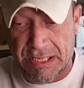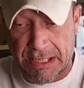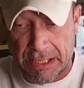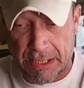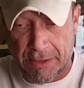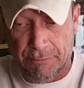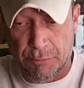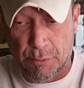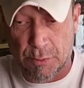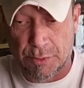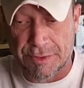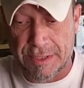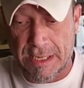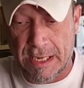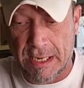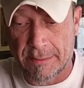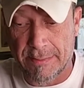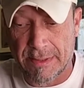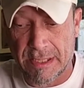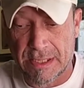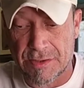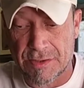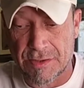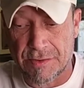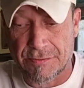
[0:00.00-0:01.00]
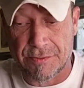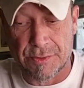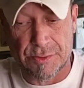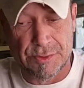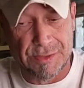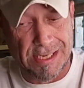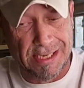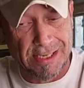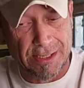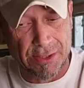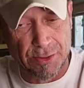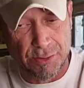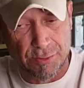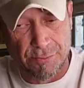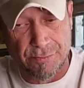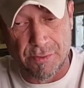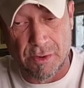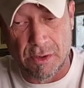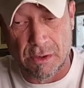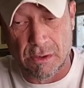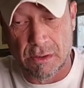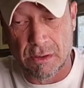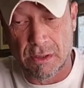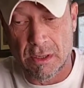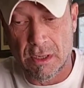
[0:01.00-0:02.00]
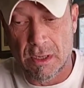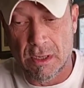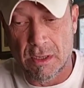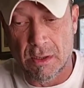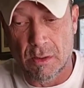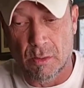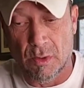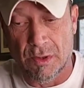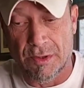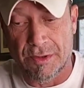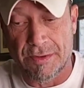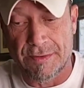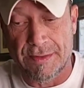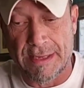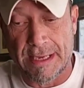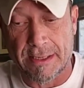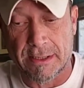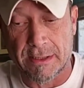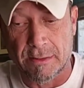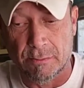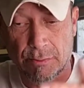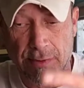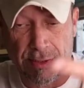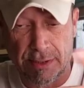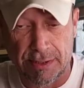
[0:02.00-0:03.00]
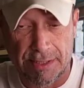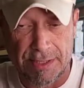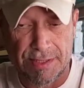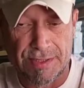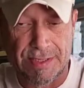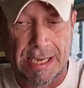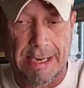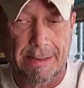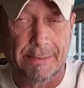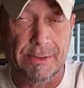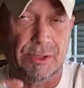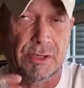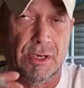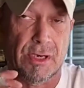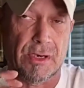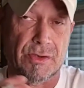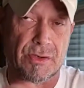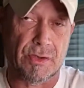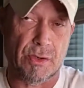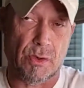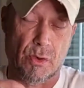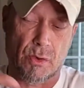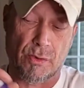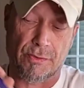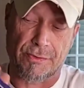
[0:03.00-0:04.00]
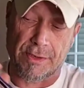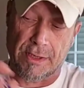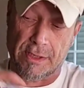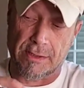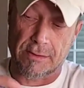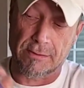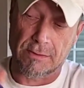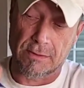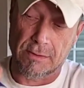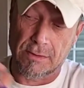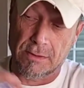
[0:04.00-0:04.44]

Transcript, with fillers: be careful with that because if you take it too far, well, then that could really sabotage the whole thing